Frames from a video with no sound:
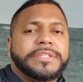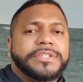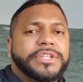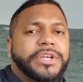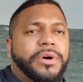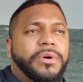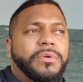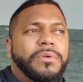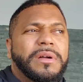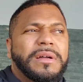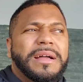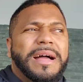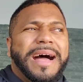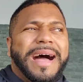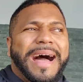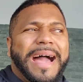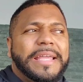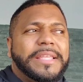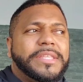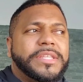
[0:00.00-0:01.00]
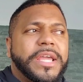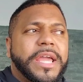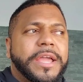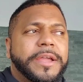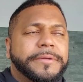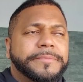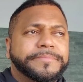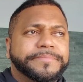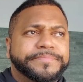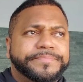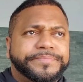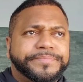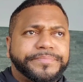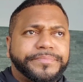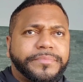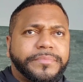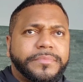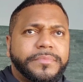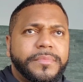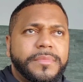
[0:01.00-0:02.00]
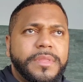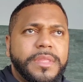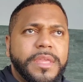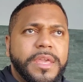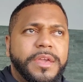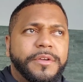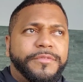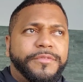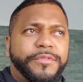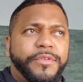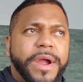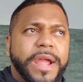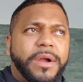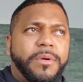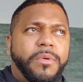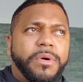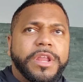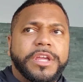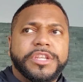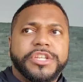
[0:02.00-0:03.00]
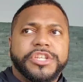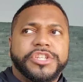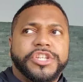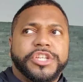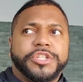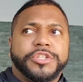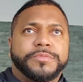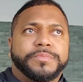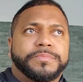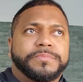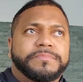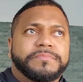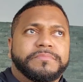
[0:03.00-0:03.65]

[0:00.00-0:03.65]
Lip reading: So I think if Frank wanted to just